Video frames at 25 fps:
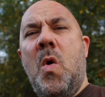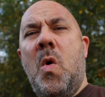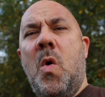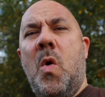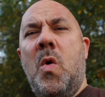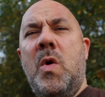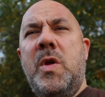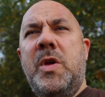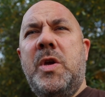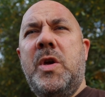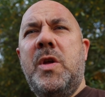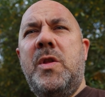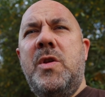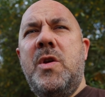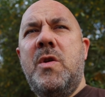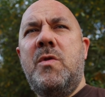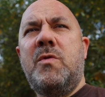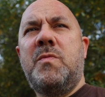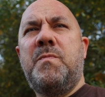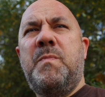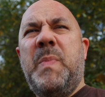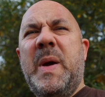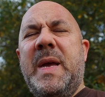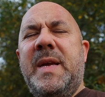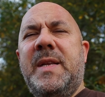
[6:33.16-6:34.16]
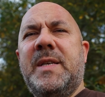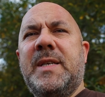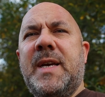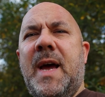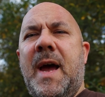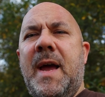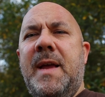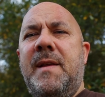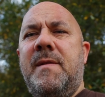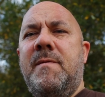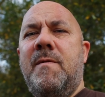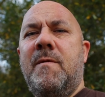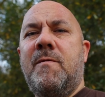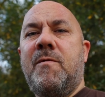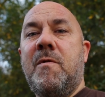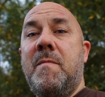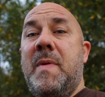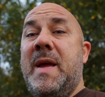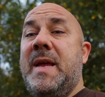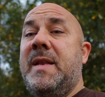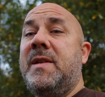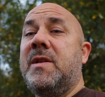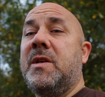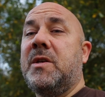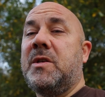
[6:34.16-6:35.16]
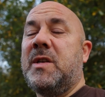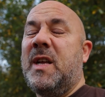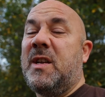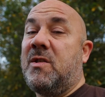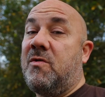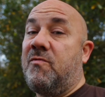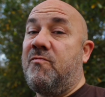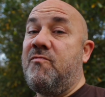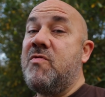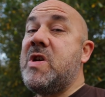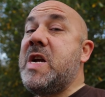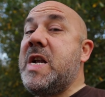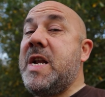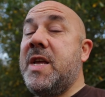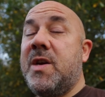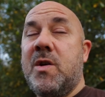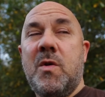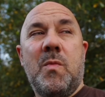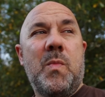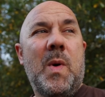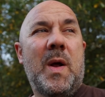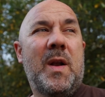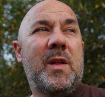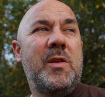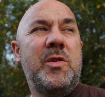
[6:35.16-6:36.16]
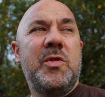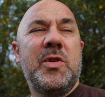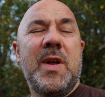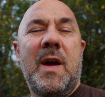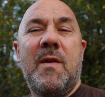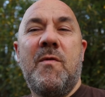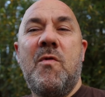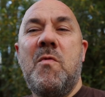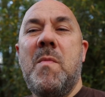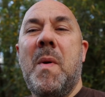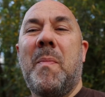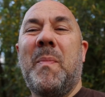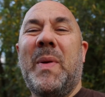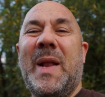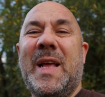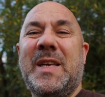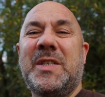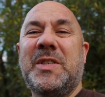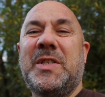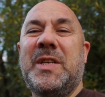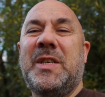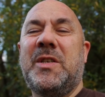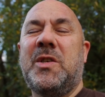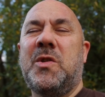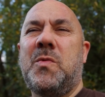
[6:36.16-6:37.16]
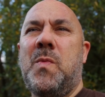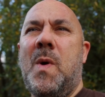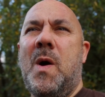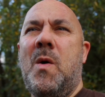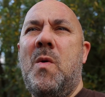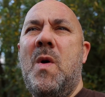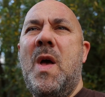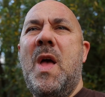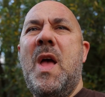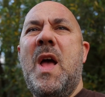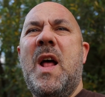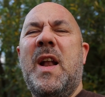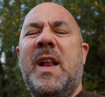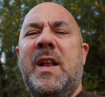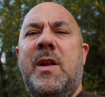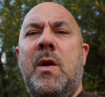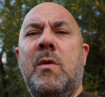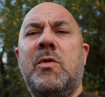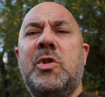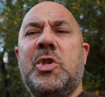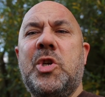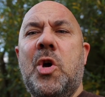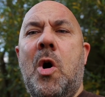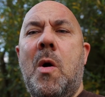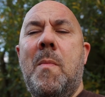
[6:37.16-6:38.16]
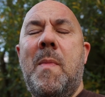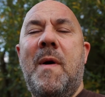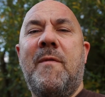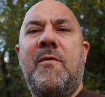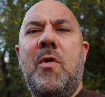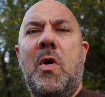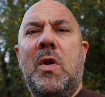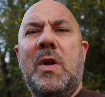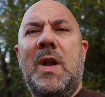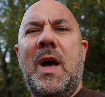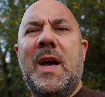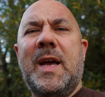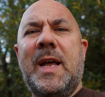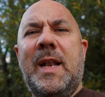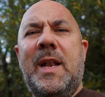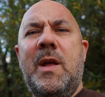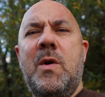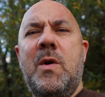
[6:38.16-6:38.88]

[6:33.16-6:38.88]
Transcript: Or you can use betaine from Hinders, that's a really good one. I use that with all my plastics as well. And then on top, I've got like a